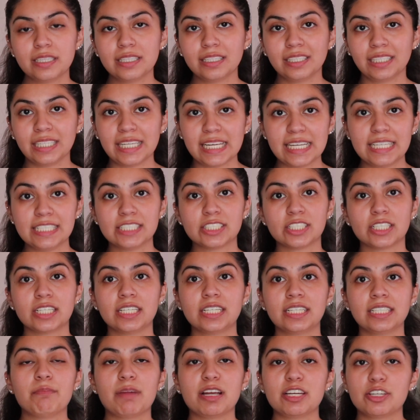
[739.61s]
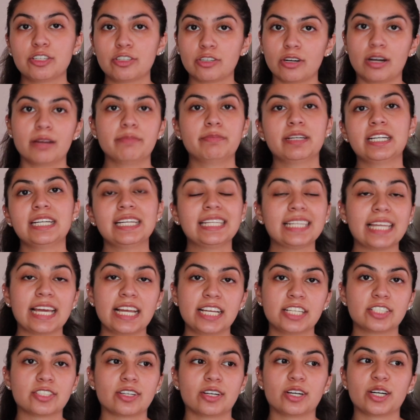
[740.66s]
the laser, my strawberry
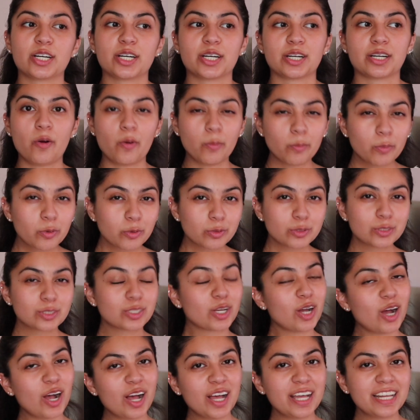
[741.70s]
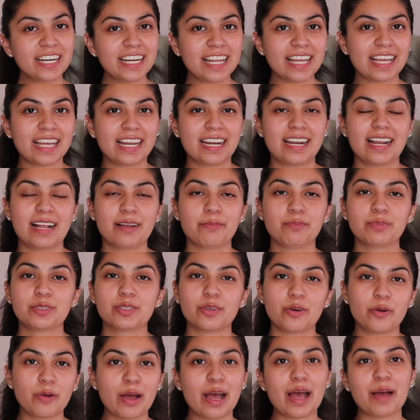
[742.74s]
legs are almost gone, and I'm
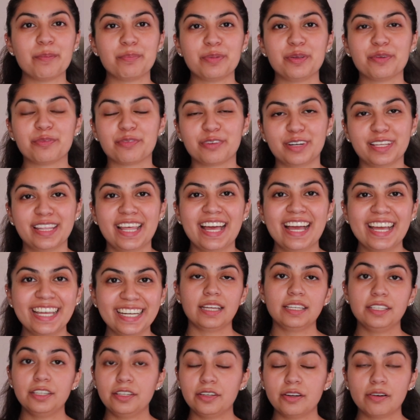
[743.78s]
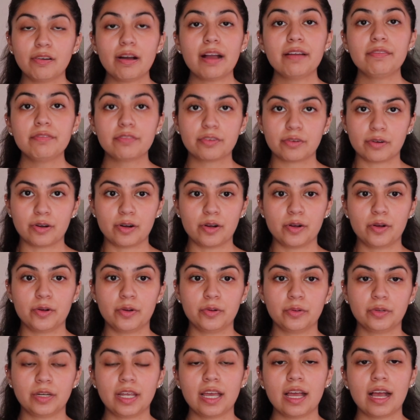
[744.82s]
so happy for that. And you know, I've
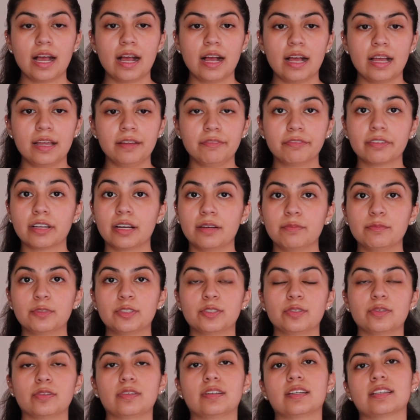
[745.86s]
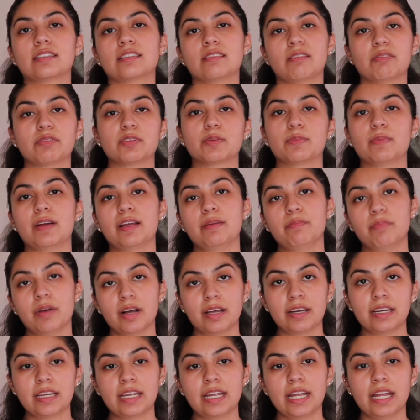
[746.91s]
grown, I've come to accept my
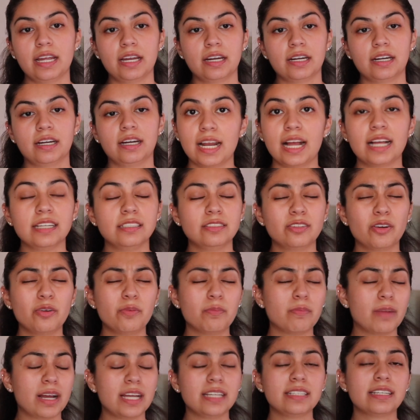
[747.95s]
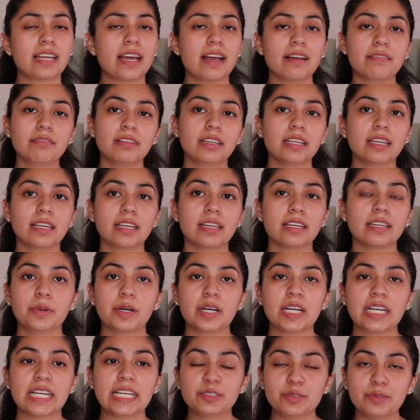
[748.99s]
body hair. I don't mind having it,
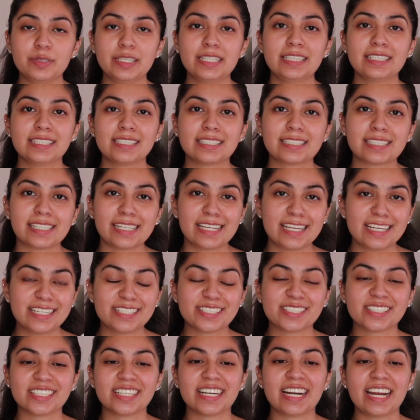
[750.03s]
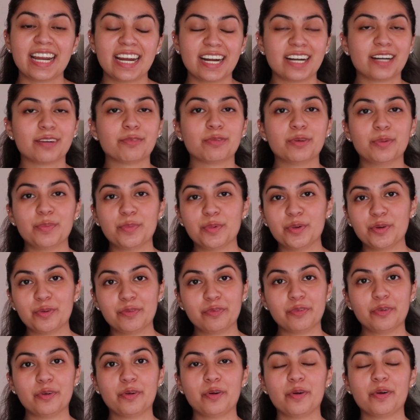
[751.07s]
but doing this laser hair
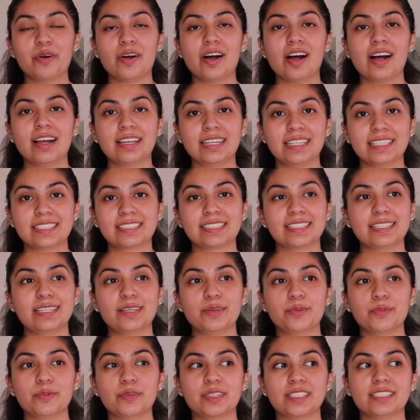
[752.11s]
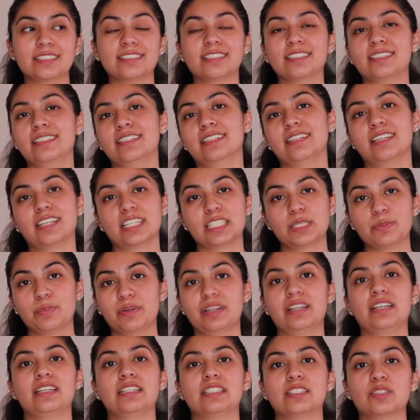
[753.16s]
removal honestly was a good
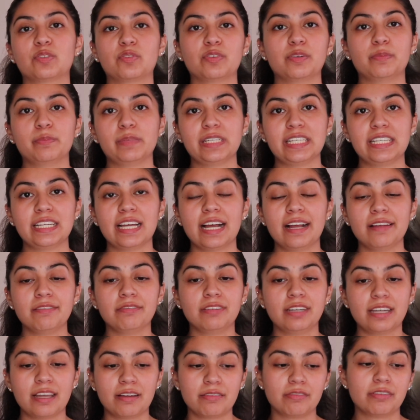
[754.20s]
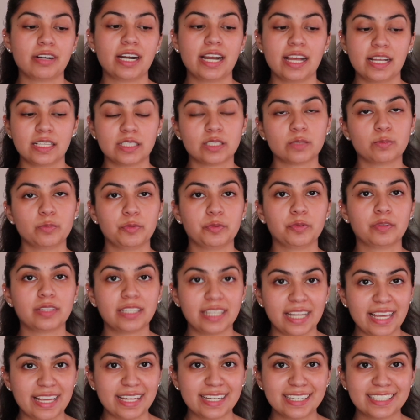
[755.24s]
experience for me. I've never had
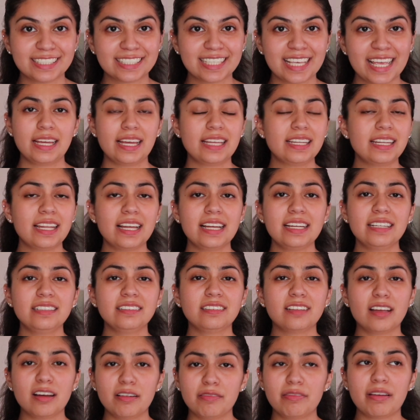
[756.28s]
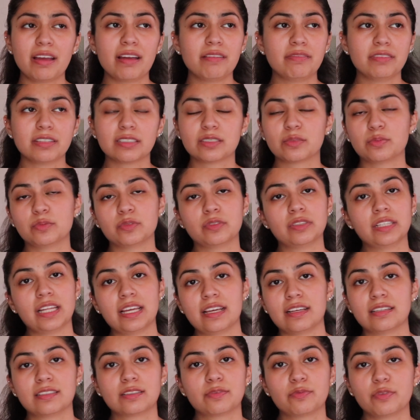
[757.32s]
smooth legs, and I love having smooth
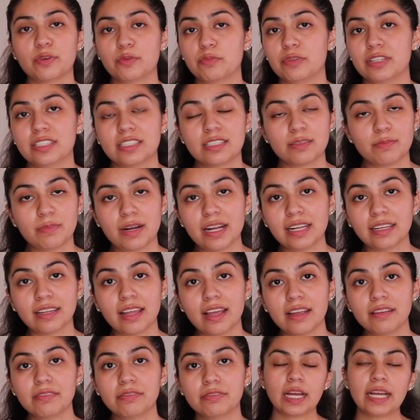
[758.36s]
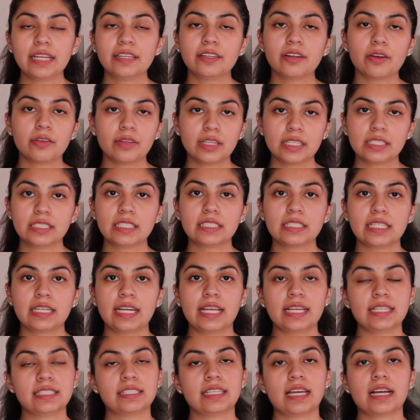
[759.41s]
legs for once in my life. I know this
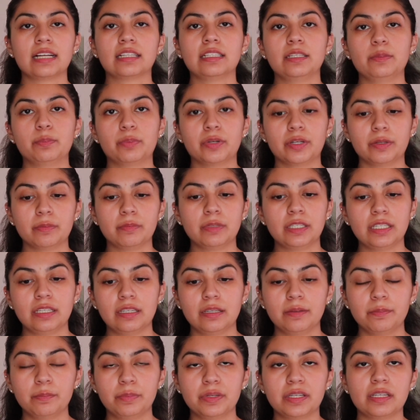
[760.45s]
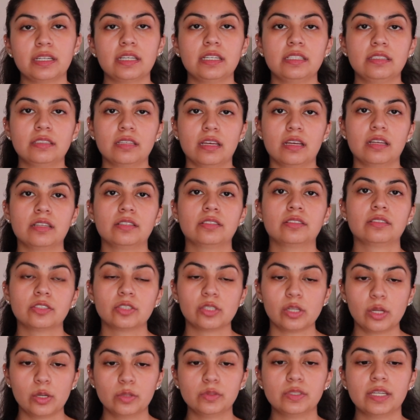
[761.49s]
isn't exactly permanent, but it does
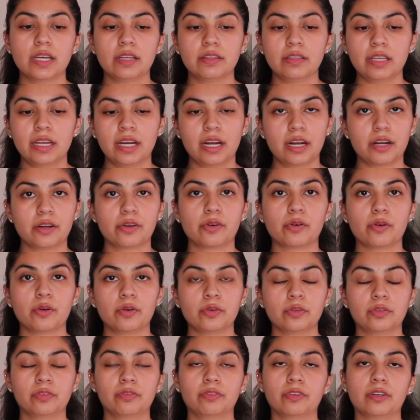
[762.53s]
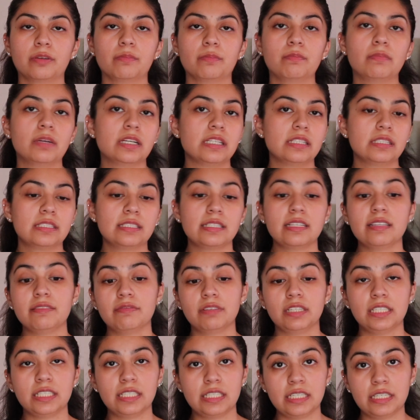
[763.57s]
slow down the hair growth for months,
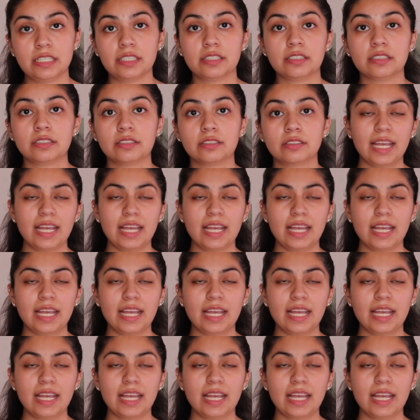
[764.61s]
even years,